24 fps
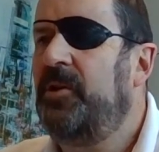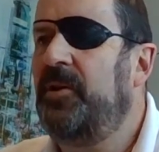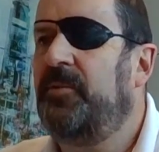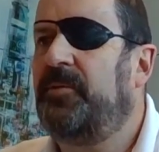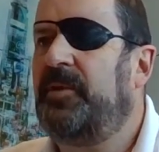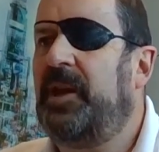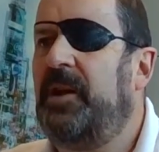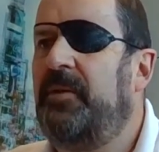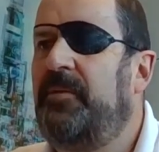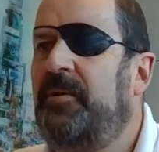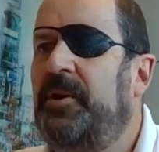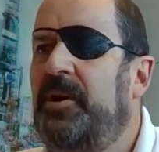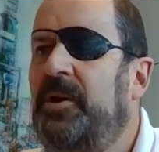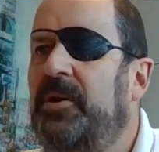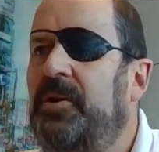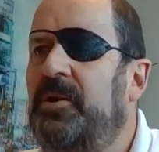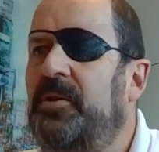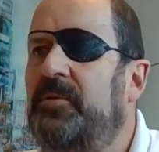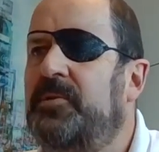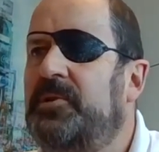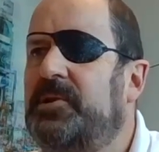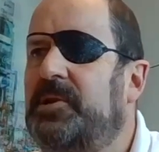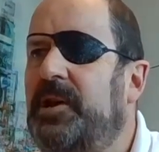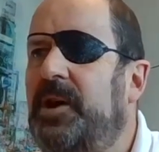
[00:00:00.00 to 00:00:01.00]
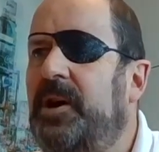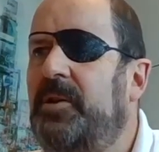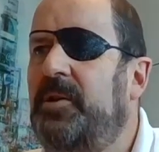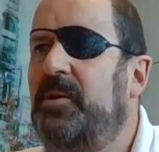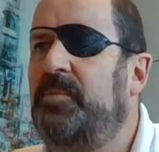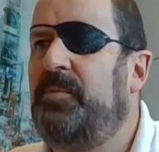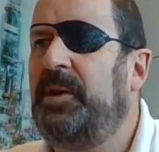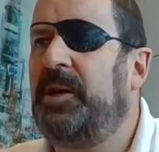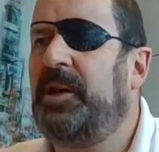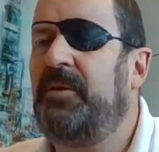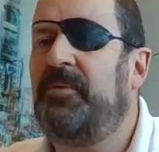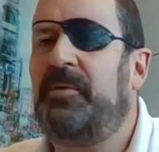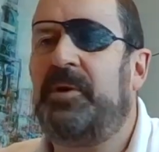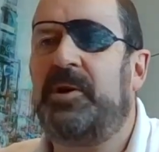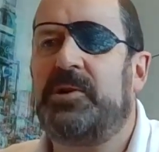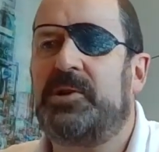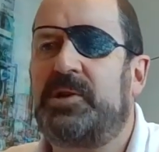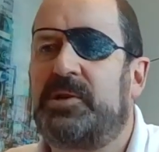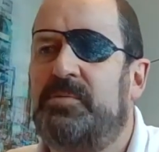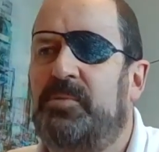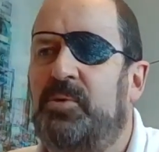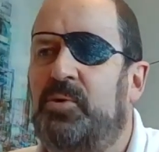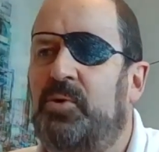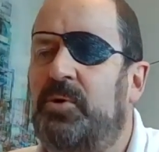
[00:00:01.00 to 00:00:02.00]
you've been given a
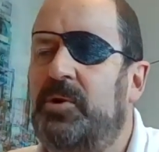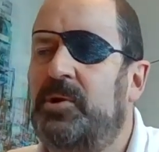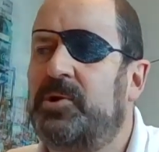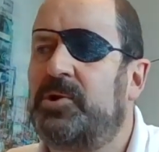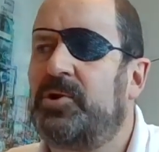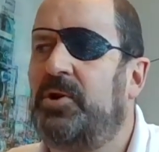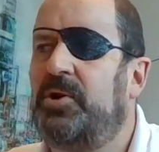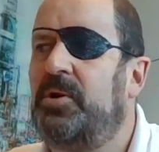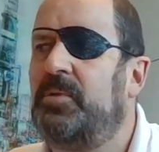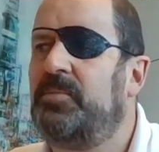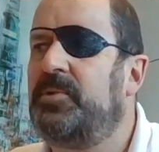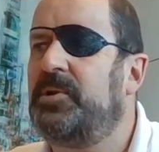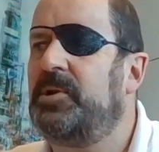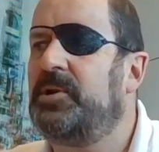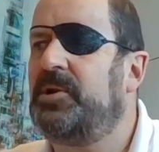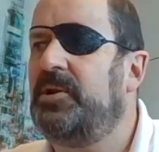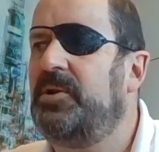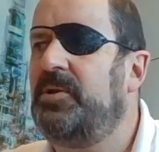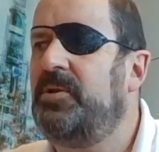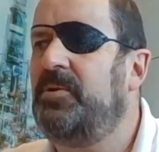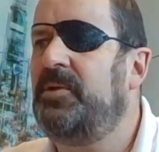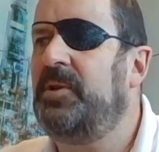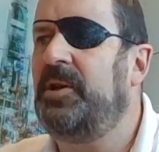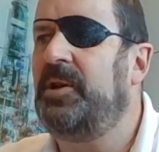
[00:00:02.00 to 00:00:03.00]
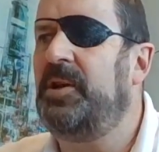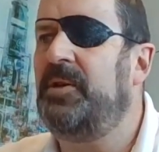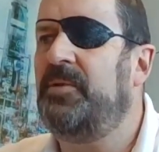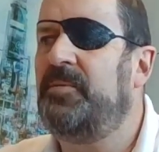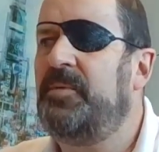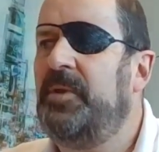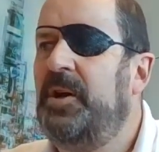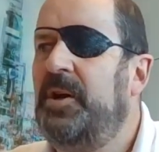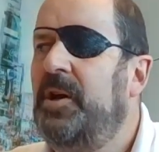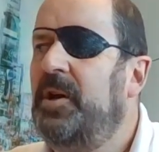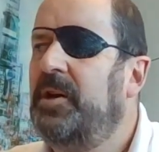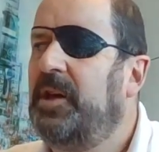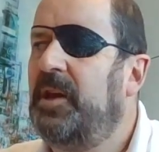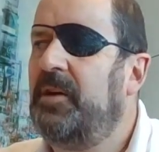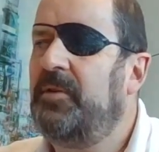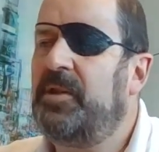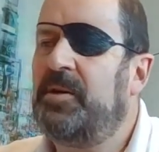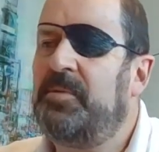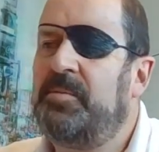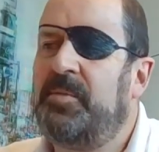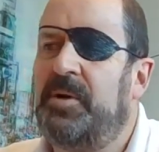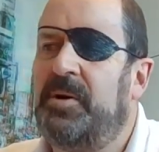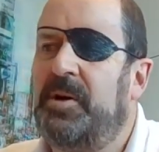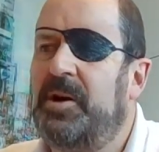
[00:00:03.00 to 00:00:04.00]
smaller job to do, and you
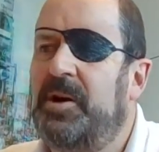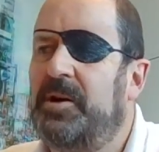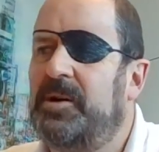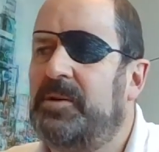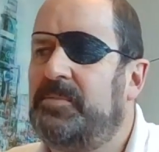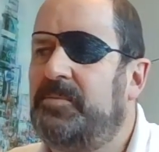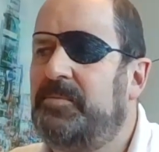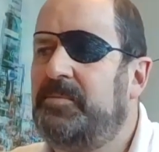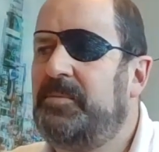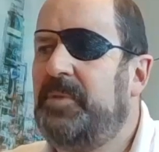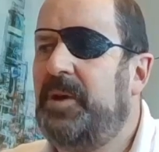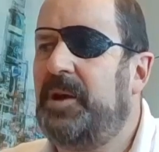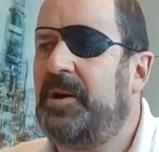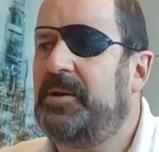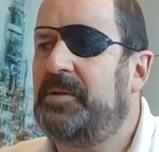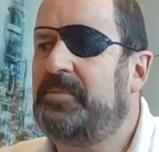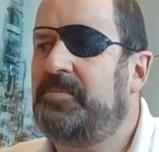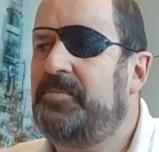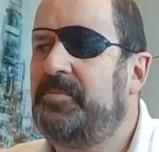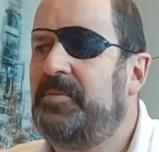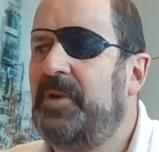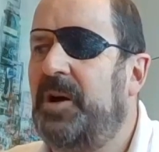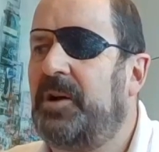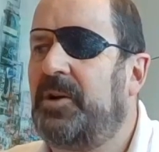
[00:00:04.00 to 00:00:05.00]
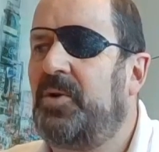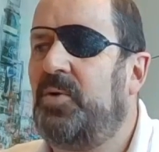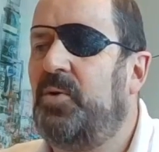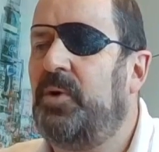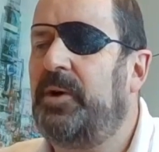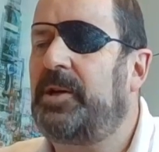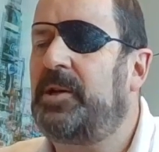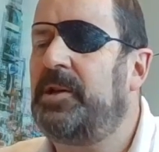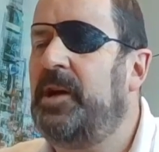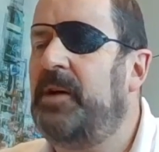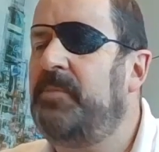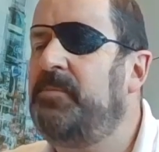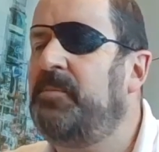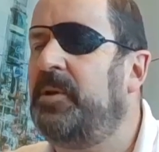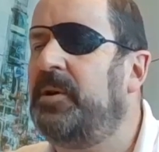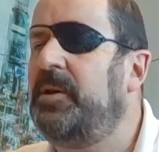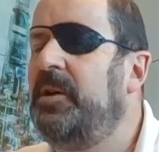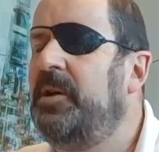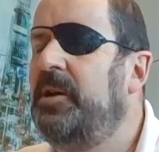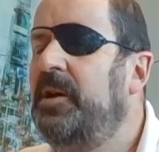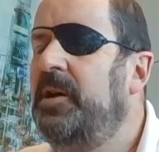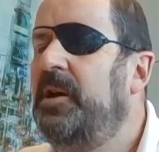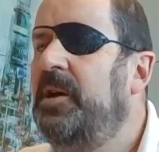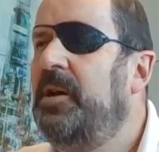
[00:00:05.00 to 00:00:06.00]
give them a quick
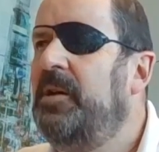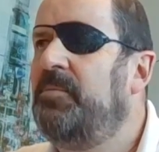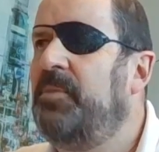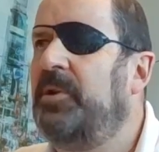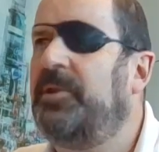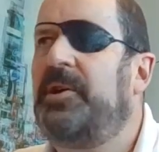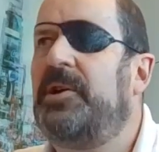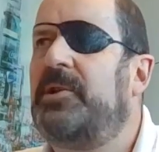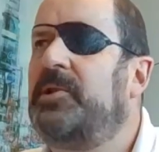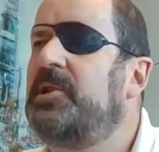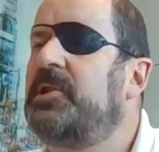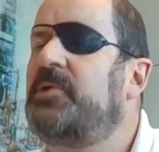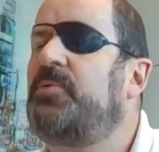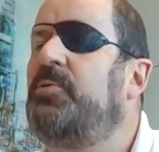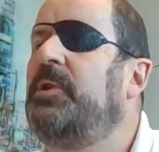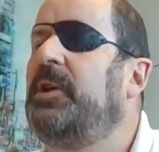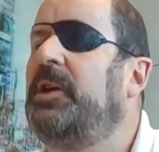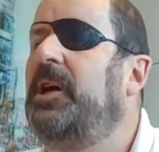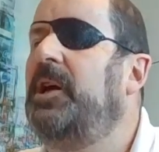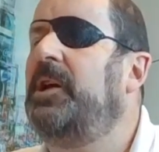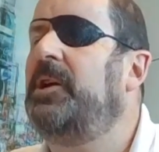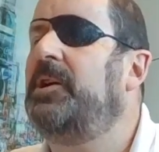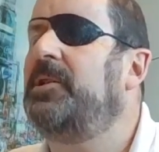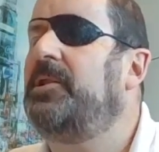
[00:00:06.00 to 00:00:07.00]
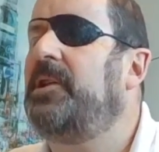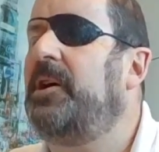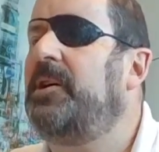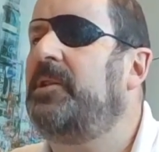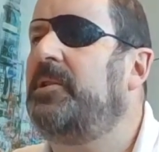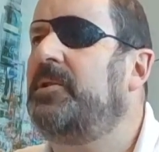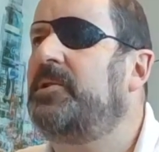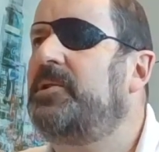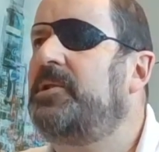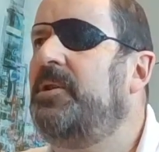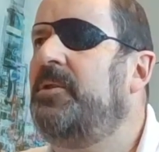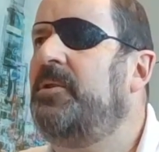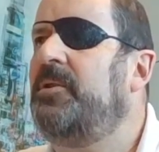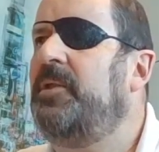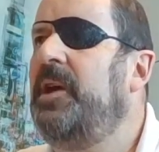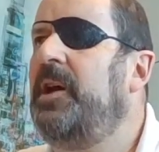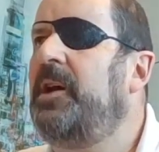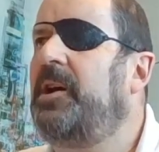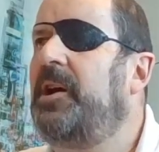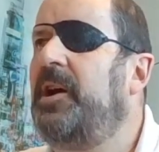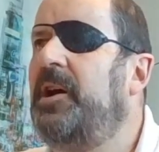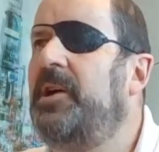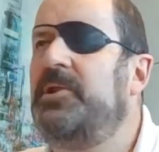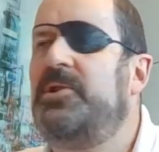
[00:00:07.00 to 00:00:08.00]
number, but they just want to get it done. So in
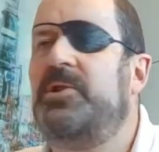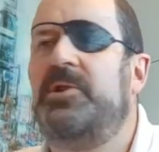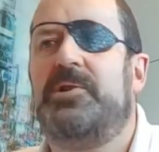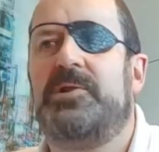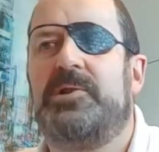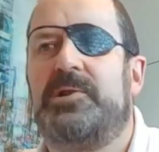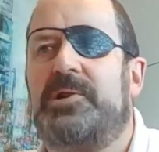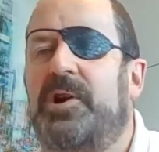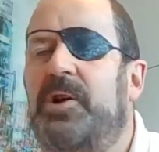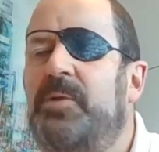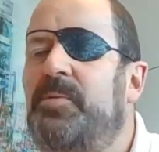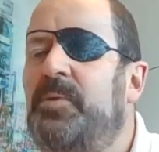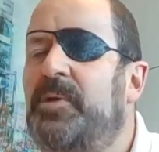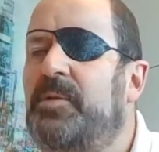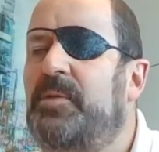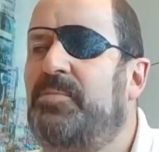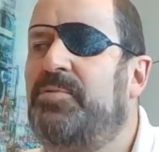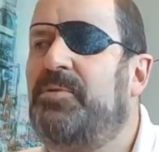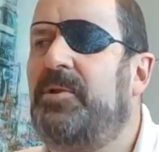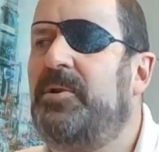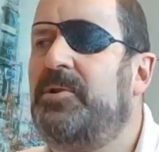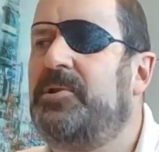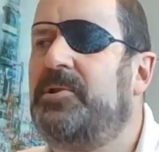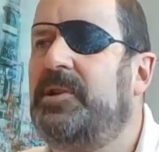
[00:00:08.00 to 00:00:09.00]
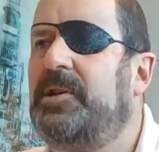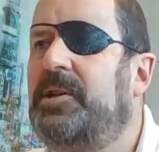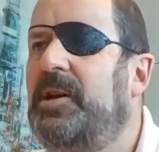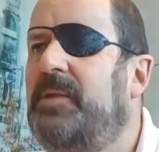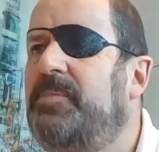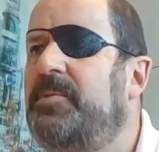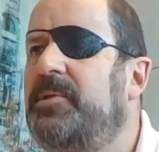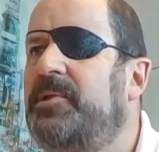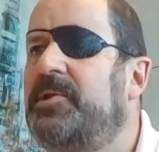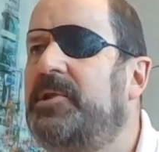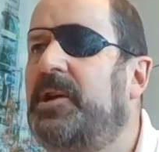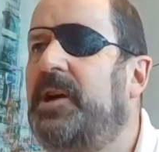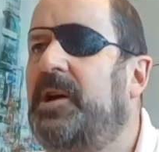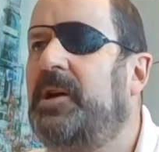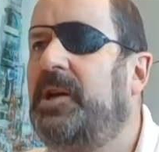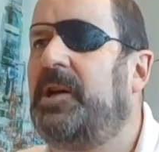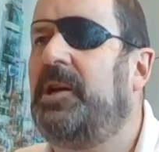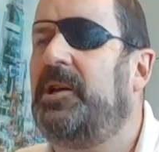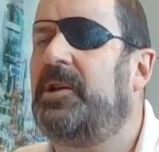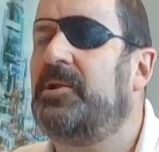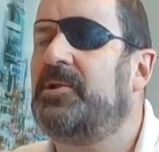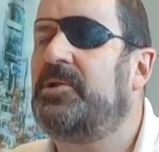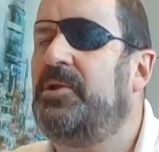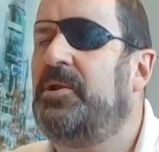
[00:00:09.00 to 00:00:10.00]
that case, you just open the project up and start
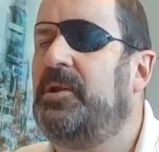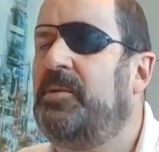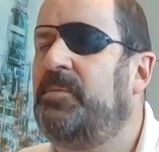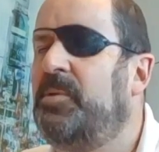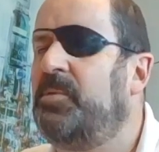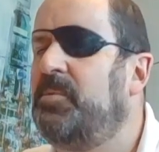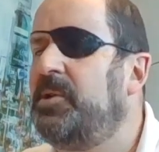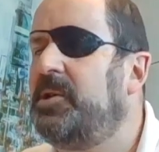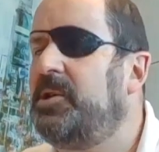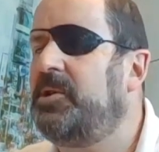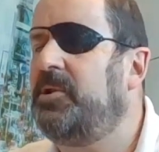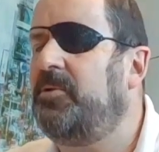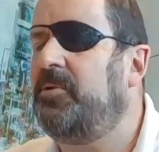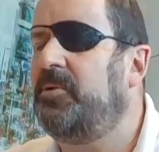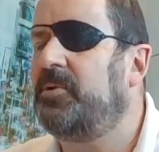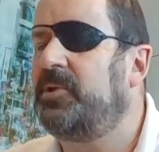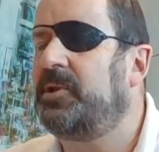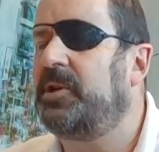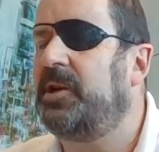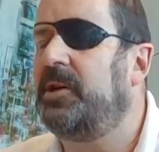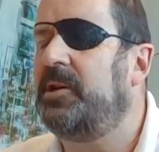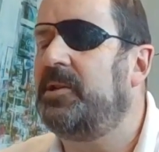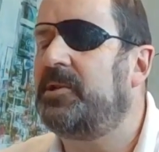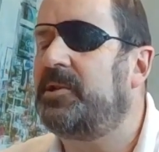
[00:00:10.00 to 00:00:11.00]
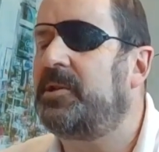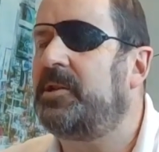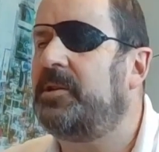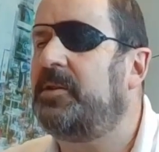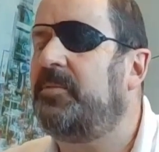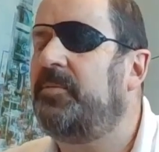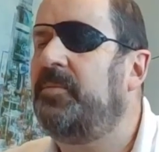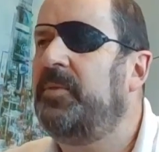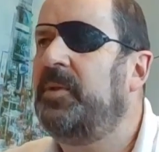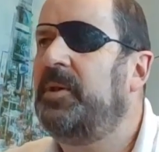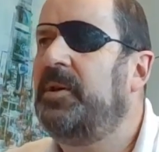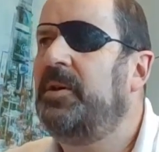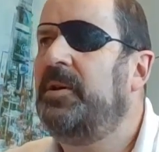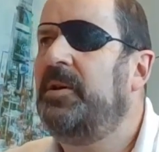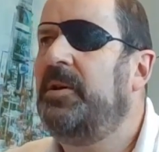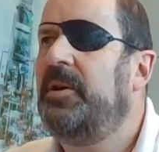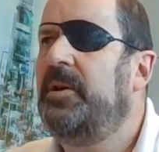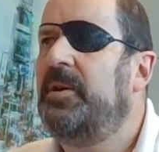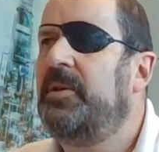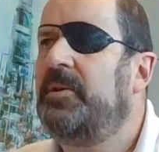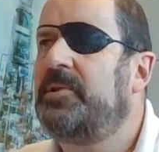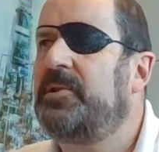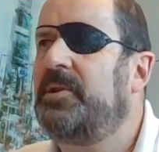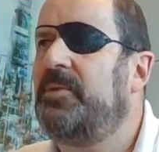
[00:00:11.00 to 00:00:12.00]
getting time and materials against it.
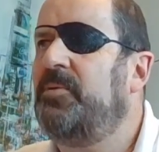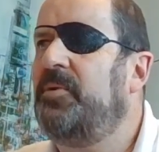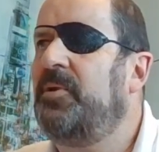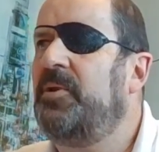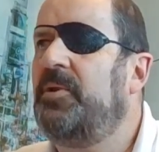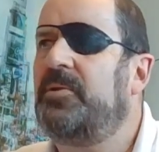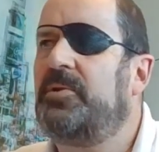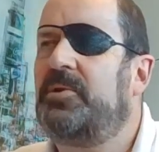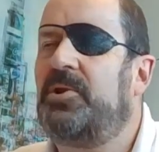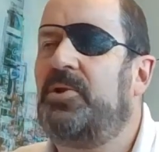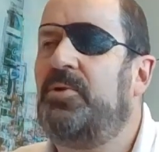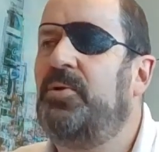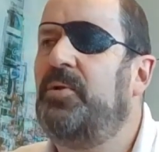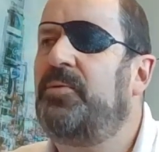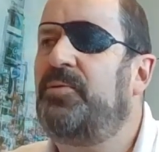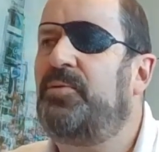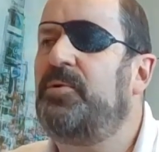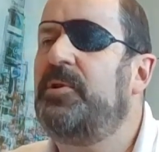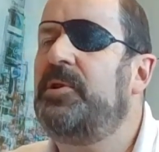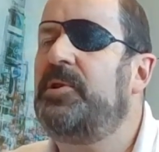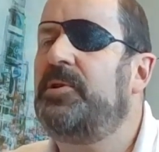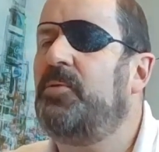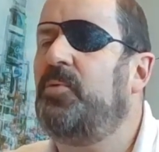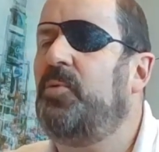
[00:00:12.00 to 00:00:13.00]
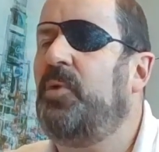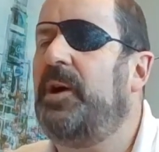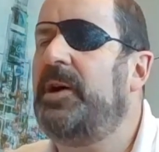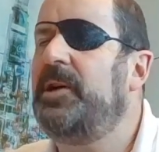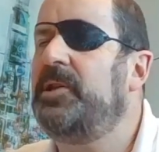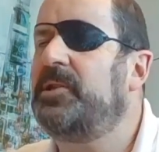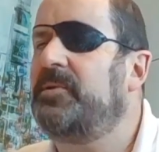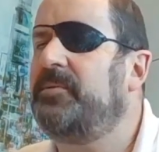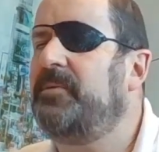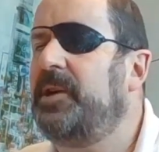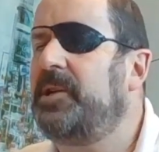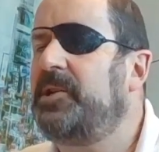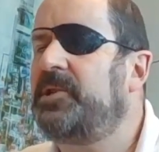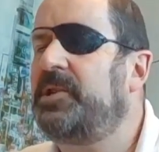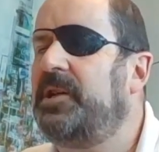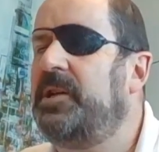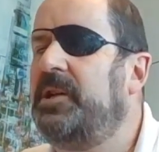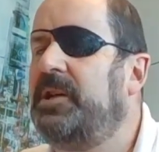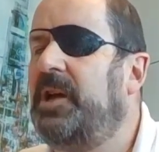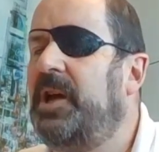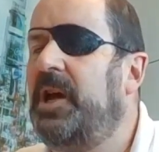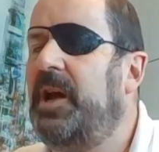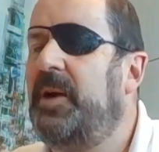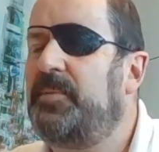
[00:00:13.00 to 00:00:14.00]
So we've got 2 or 3 ways of
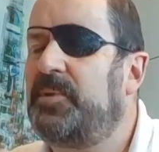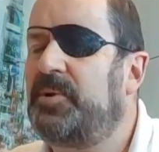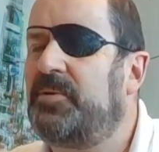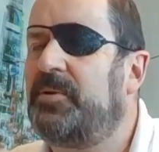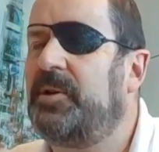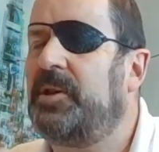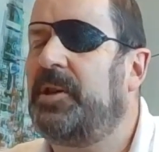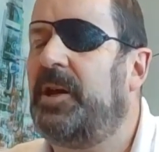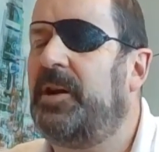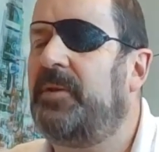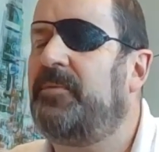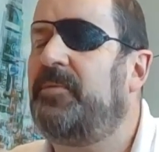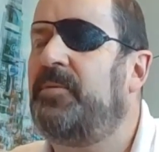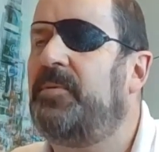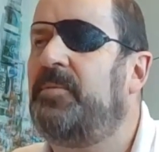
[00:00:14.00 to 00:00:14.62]
actually capturing that